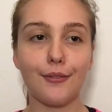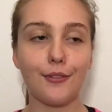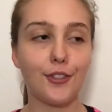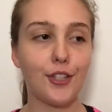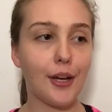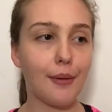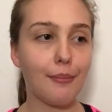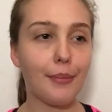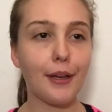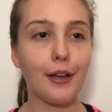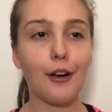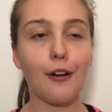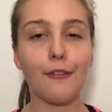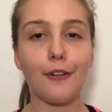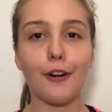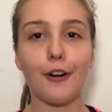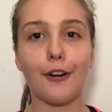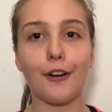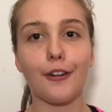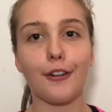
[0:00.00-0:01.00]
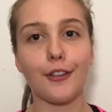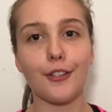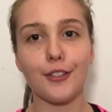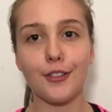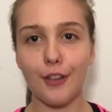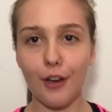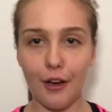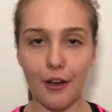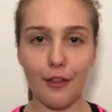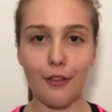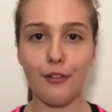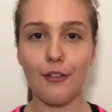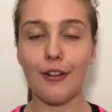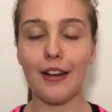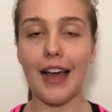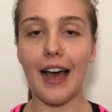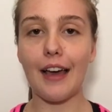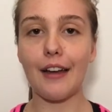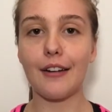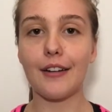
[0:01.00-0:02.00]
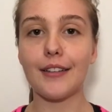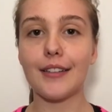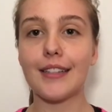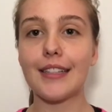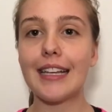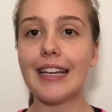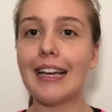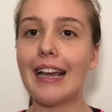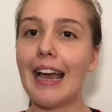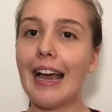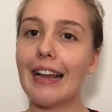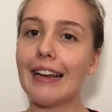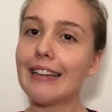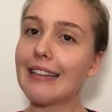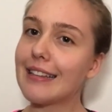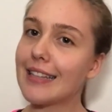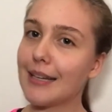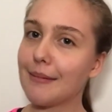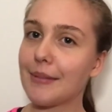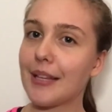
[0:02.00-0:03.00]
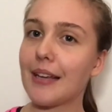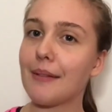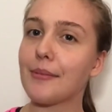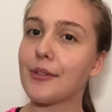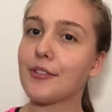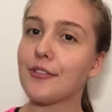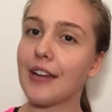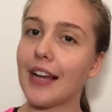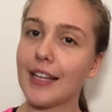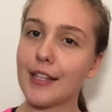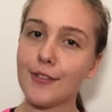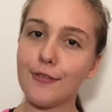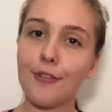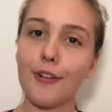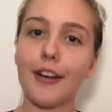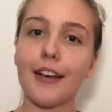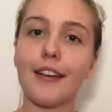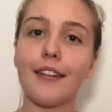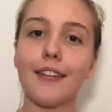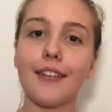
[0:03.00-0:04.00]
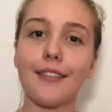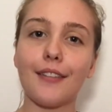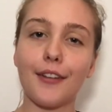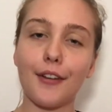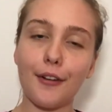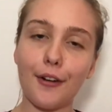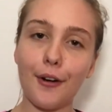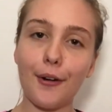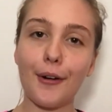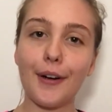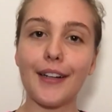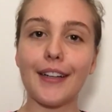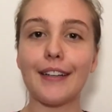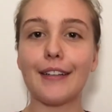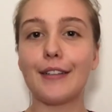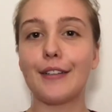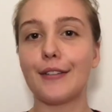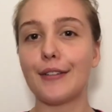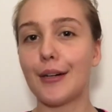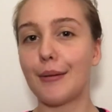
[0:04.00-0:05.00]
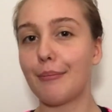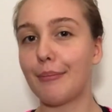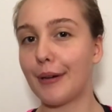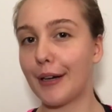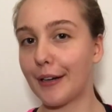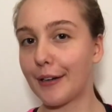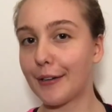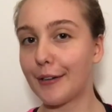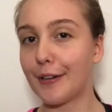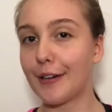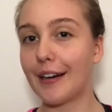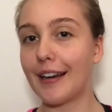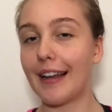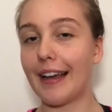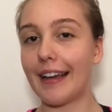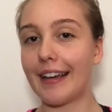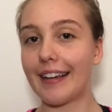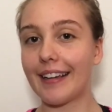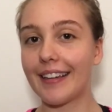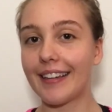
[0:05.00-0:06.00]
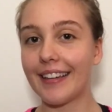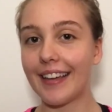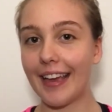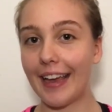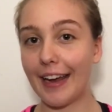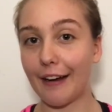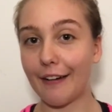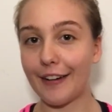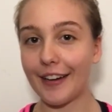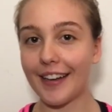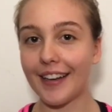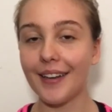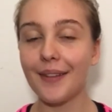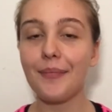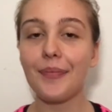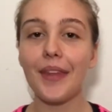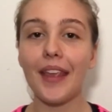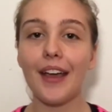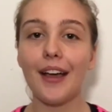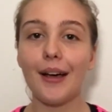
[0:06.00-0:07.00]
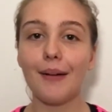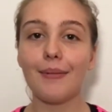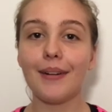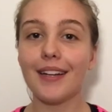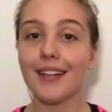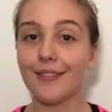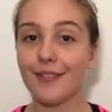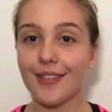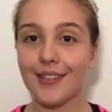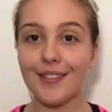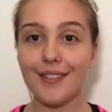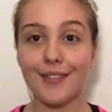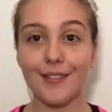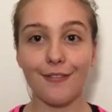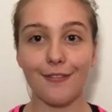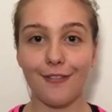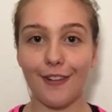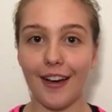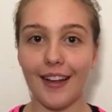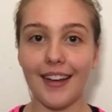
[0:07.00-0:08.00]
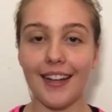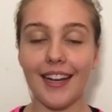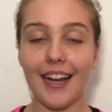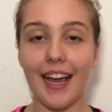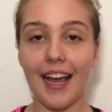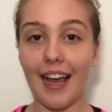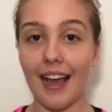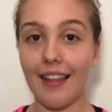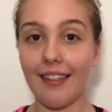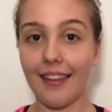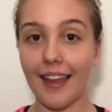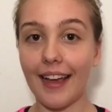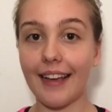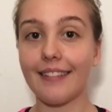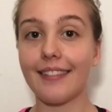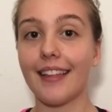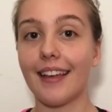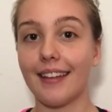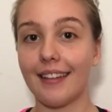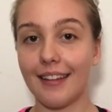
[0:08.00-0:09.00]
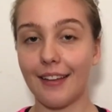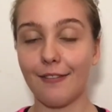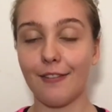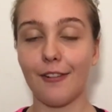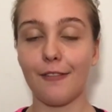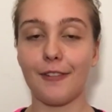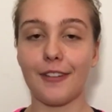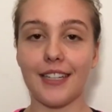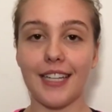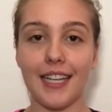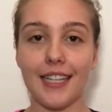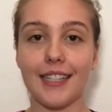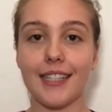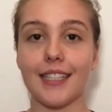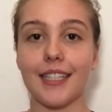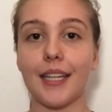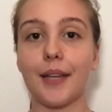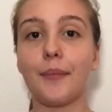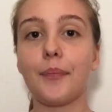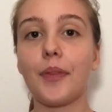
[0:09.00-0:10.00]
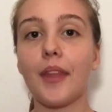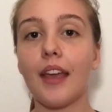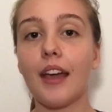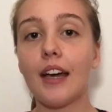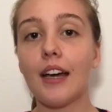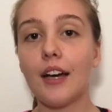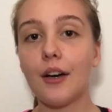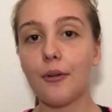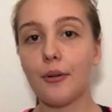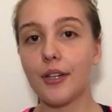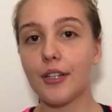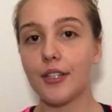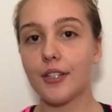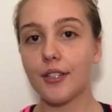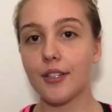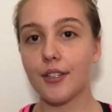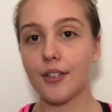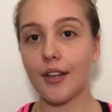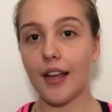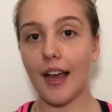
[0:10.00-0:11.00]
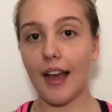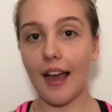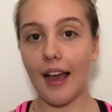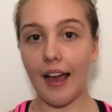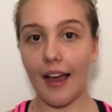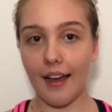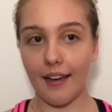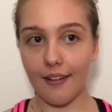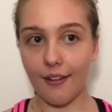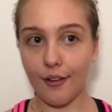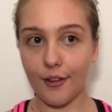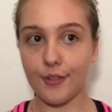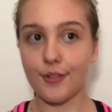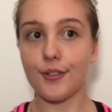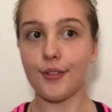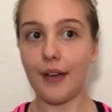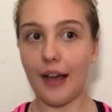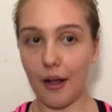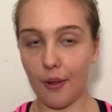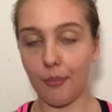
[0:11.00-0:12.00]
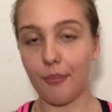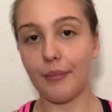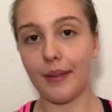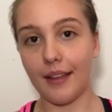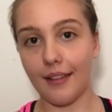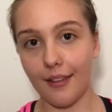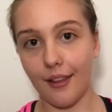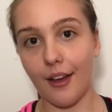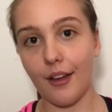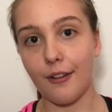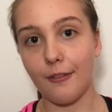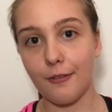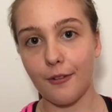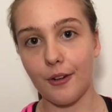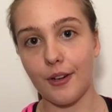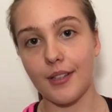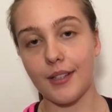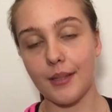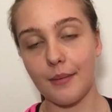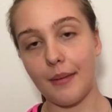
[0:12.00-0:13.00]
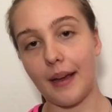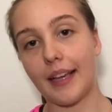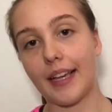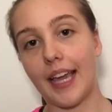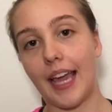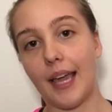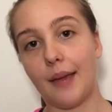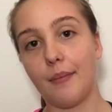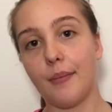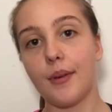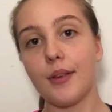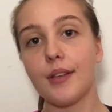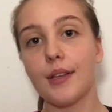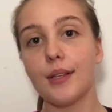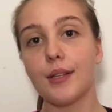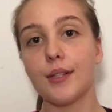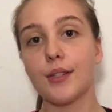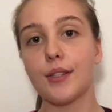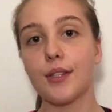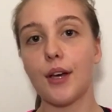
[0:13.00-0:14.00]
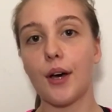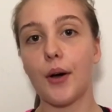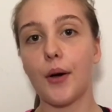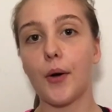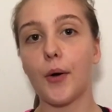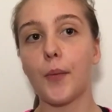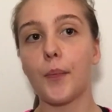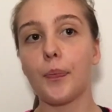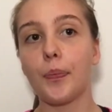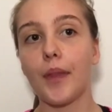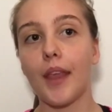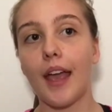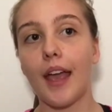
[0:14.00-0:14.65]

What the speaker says: jumping over hurdles, going through ladders, and sometimes transferring the court into a parkour-like area. But it was fun, and I liked that level of intensity, which also helped me a lot, of course, in my game. So